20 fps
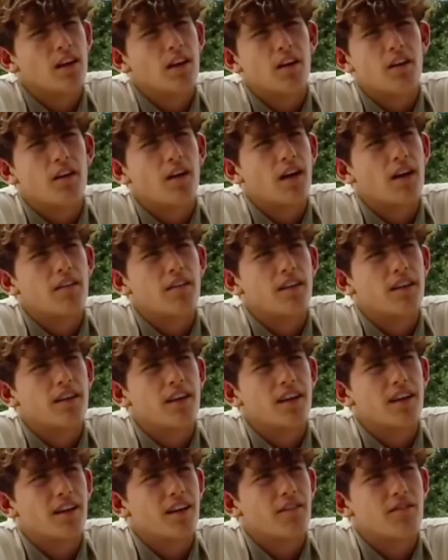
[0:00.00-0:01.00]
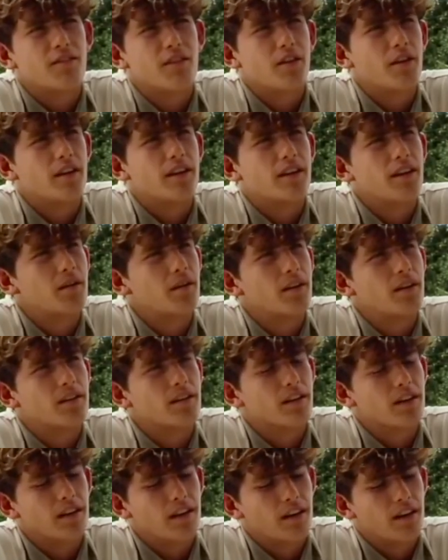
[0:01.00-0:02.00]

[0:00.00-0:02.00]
no, I really I have no idea where it's going to